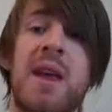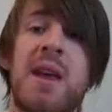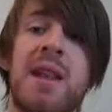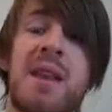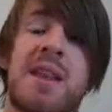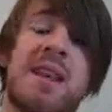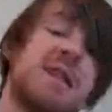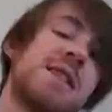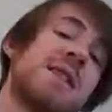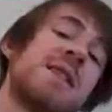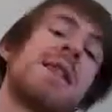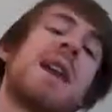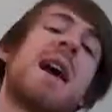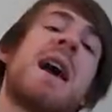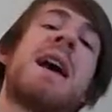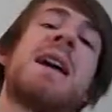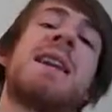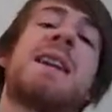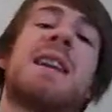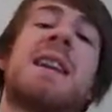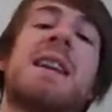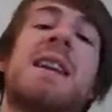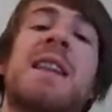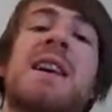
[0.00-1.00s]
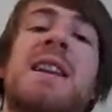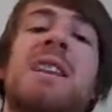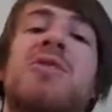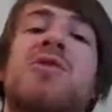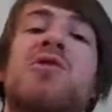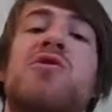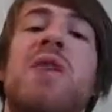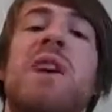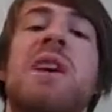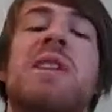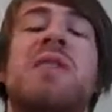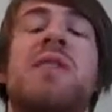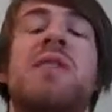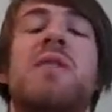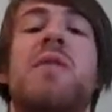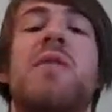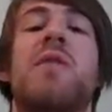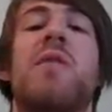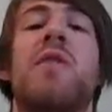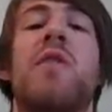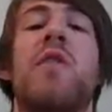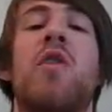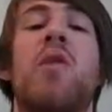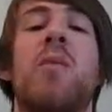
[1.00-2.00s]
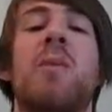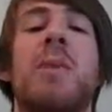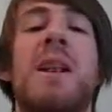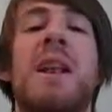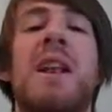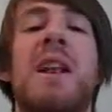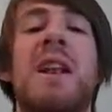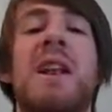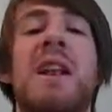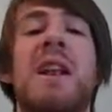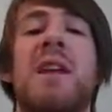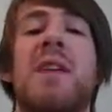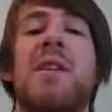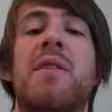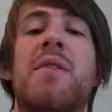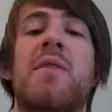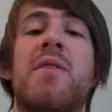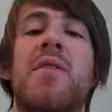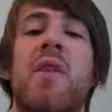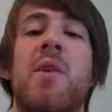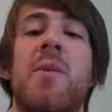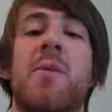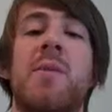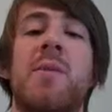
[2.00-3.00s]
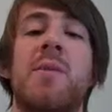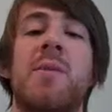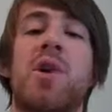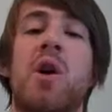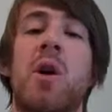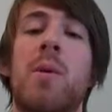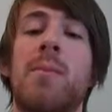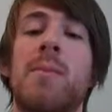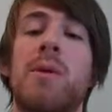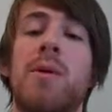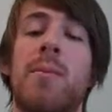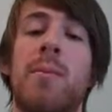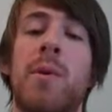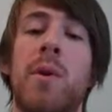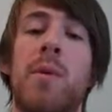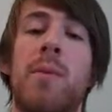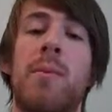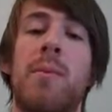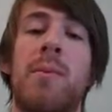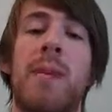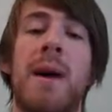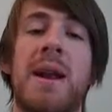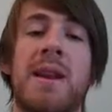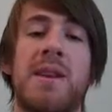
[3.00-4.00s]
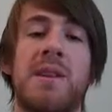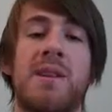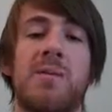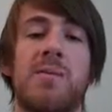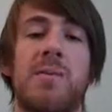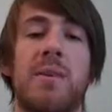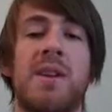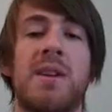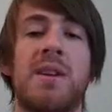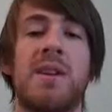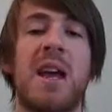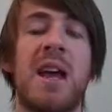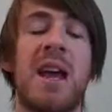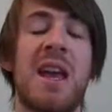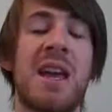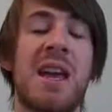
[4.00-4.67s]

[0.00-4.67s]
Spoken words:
This is the idea that strategy is formulated from top to bottom management.